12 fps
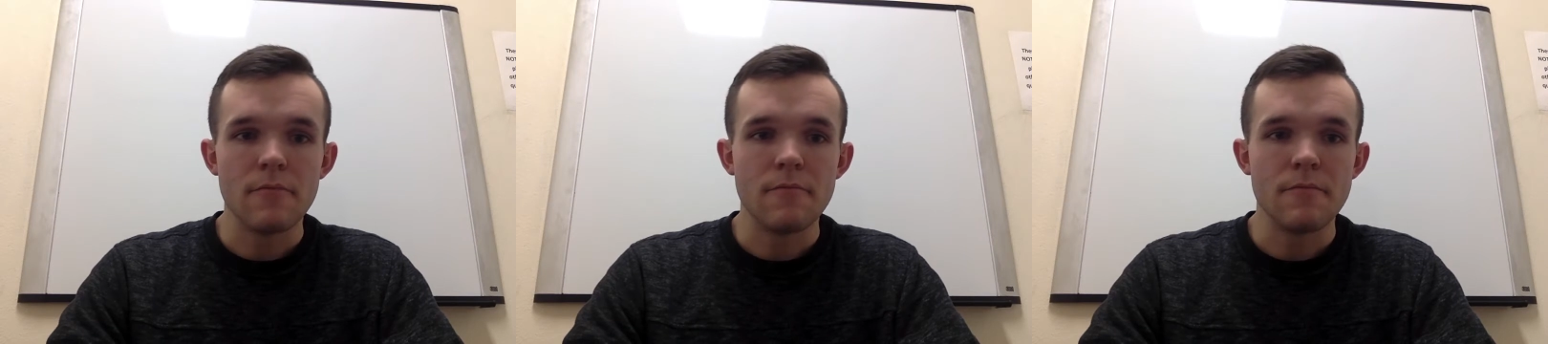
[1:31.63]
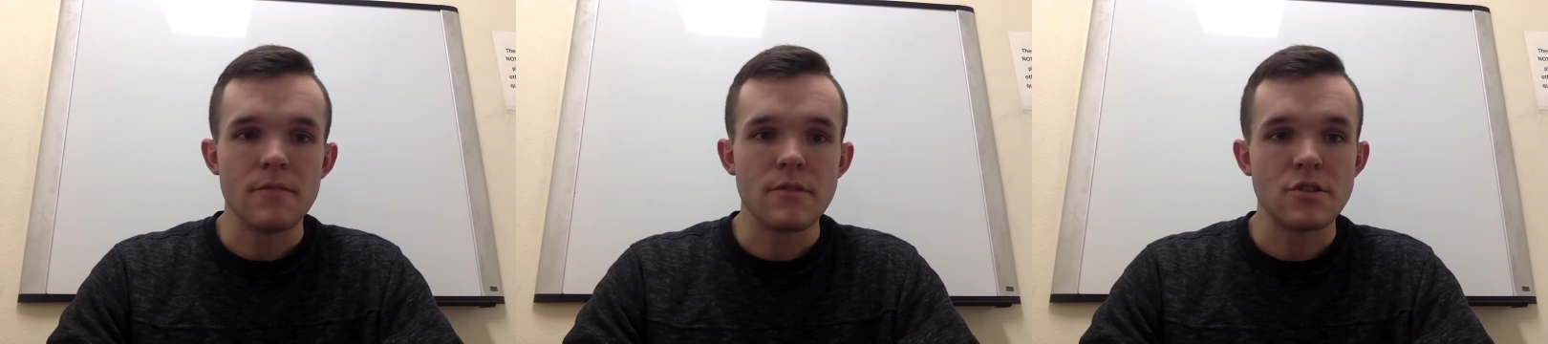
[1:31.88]

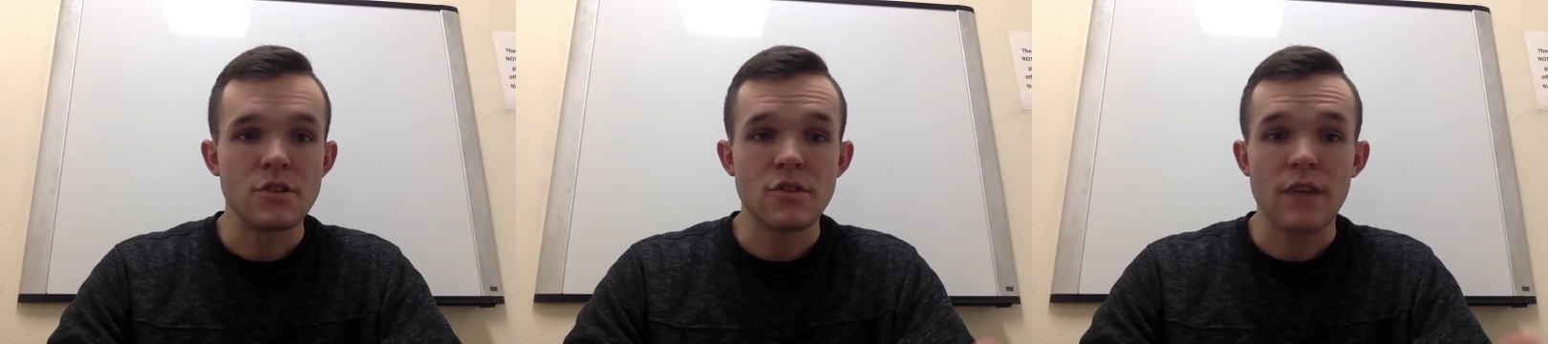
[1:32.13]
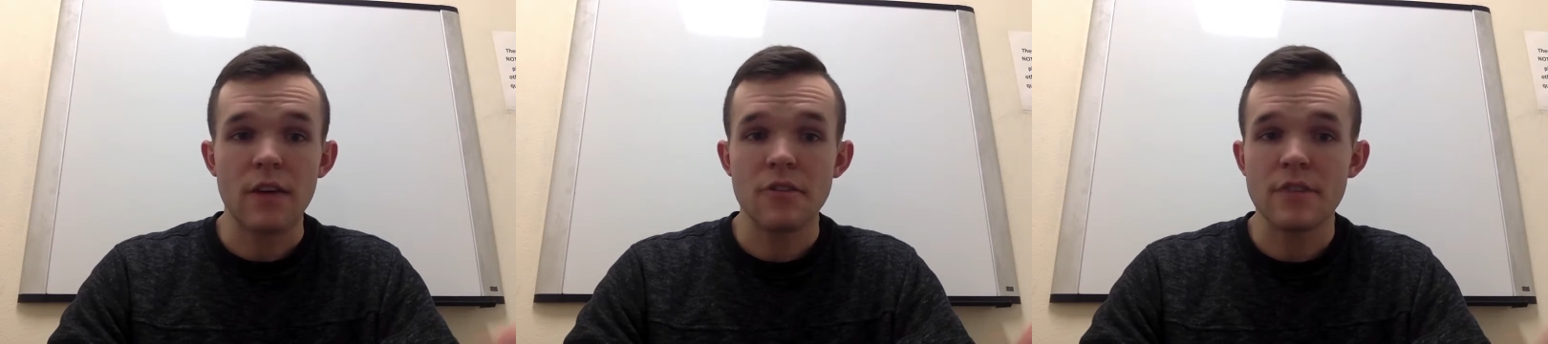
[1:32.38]
It's just
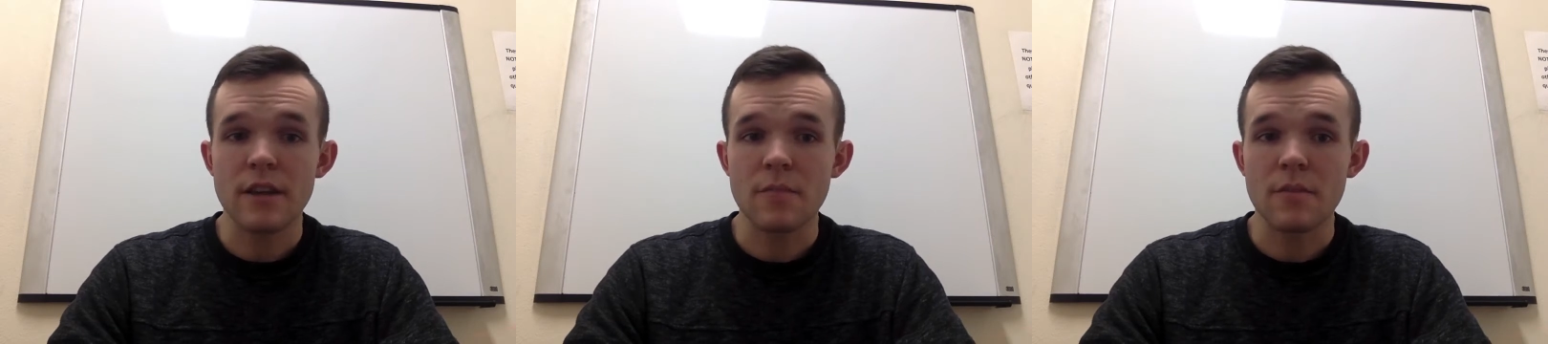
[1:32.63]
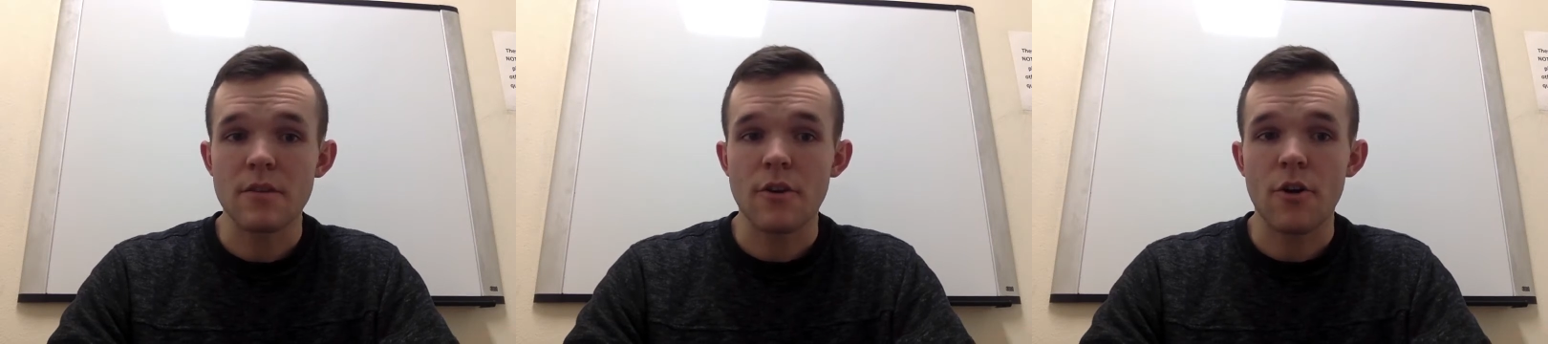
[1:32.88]
how
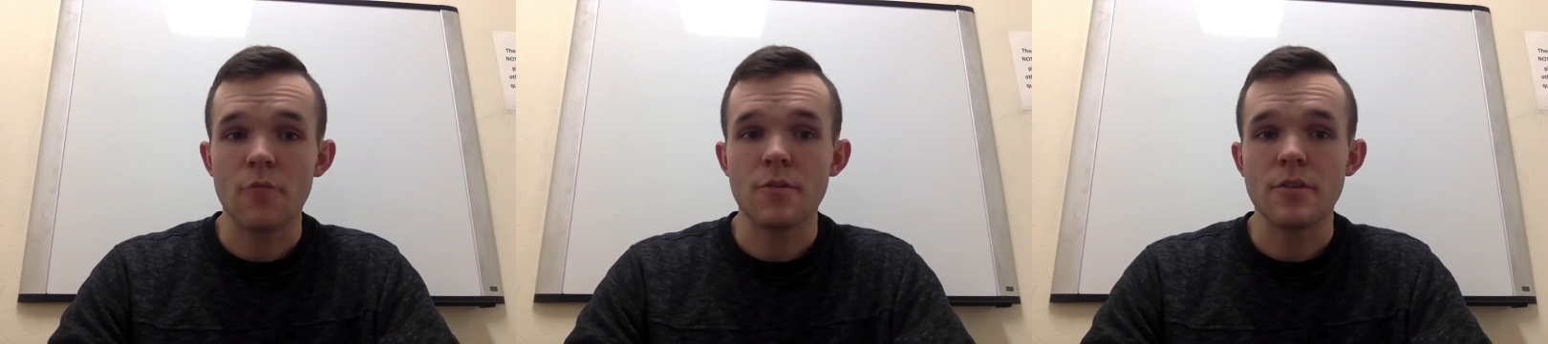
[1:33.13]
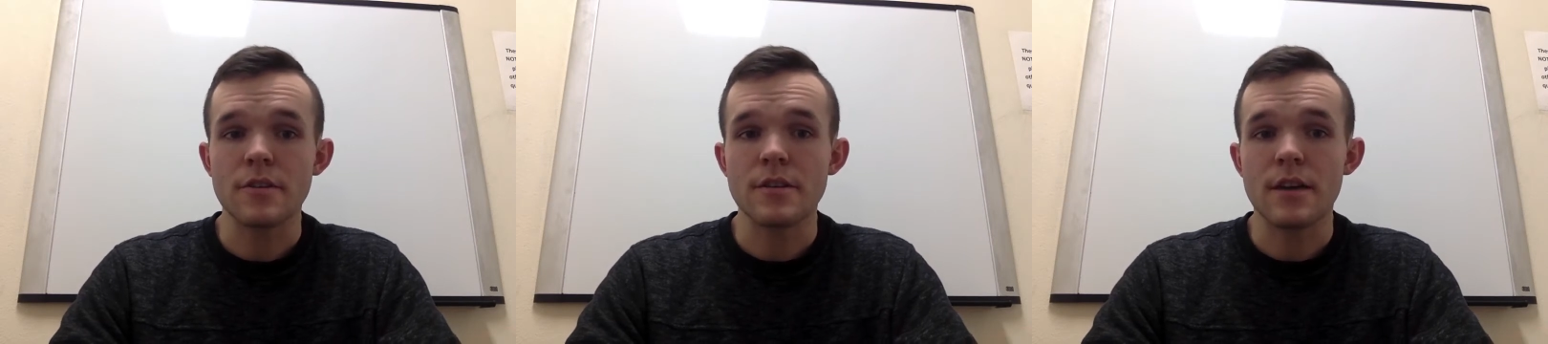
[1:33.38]
segments are
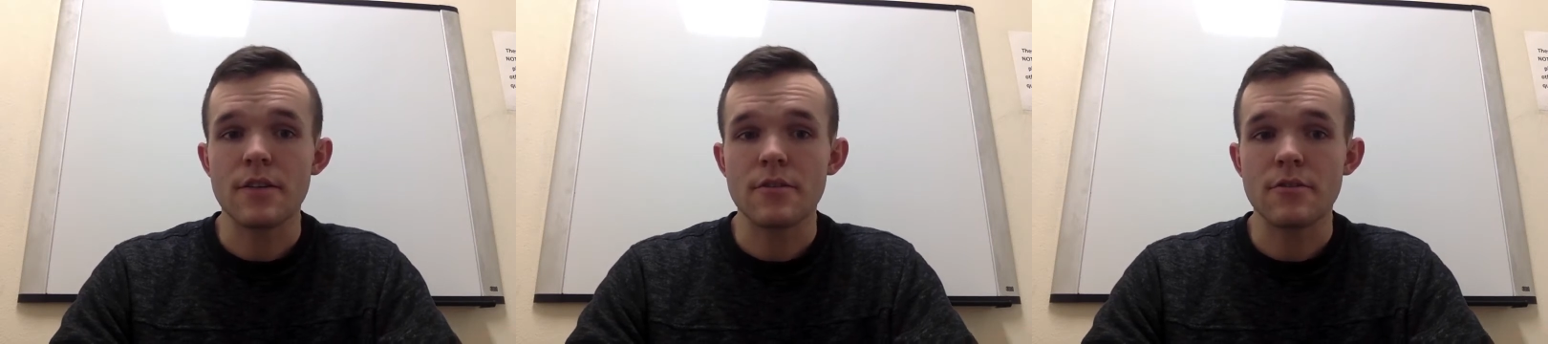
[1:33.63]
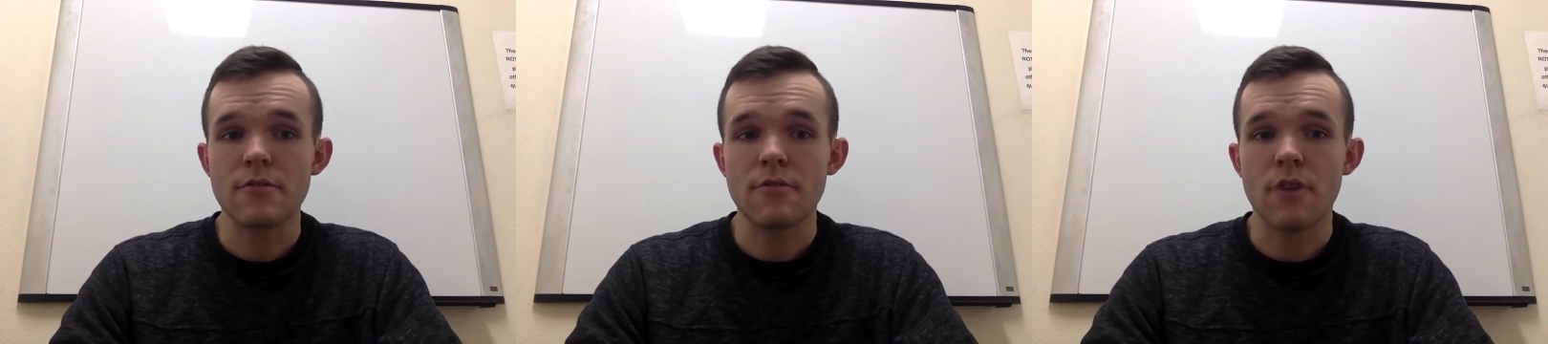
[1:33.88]
put together
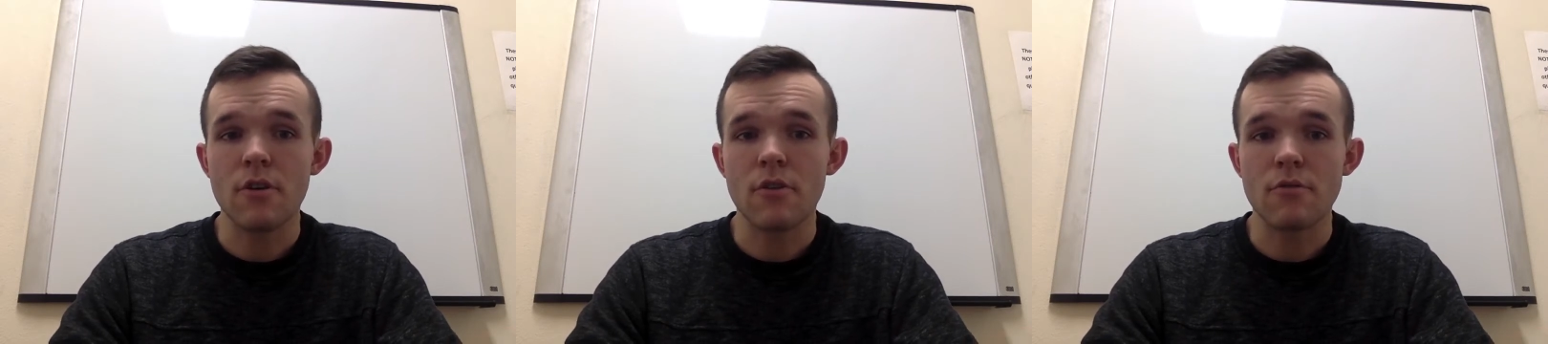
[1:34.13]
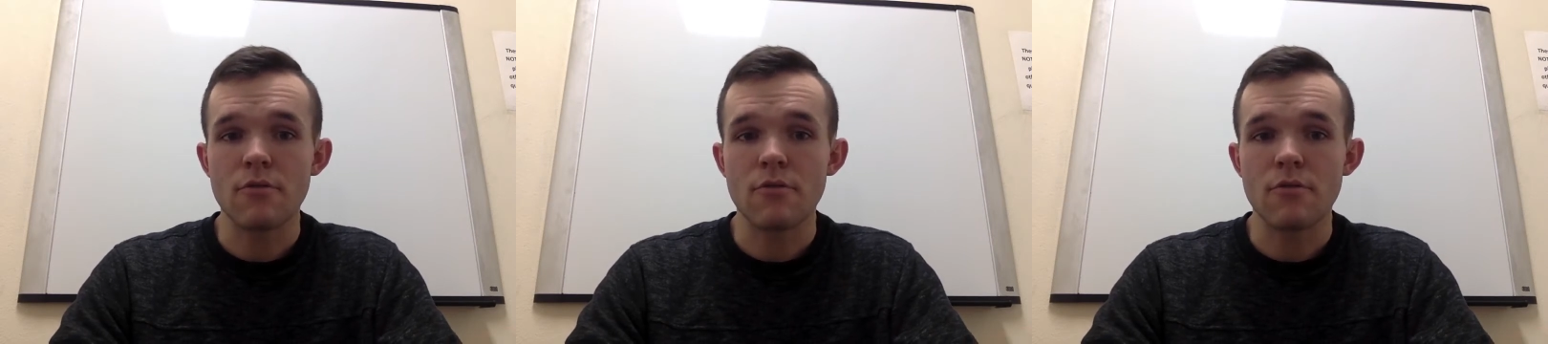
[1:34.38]
to follow